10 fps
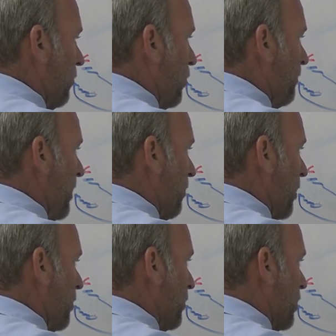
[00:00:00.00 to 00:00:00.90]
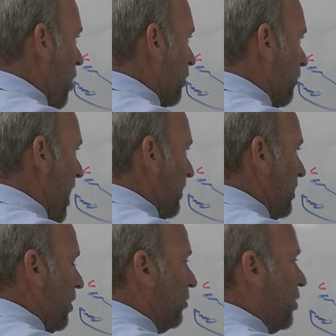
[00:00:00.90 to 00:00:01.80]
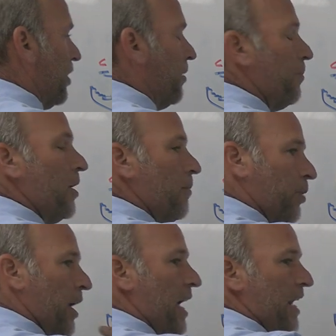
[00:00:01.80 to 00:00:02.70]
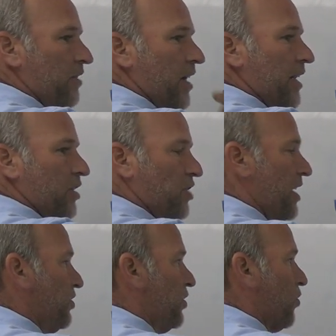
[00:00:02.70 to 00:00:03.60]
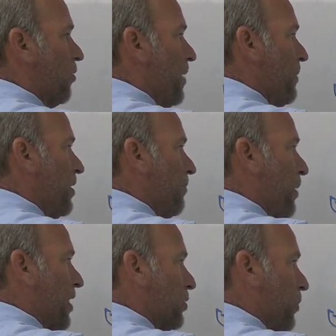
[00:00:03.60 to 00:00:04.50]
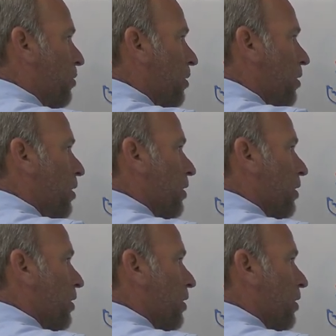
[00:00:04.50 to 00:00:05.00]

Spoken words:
would be what you would call the rat kill, looking to play anything that chases or maybe the possible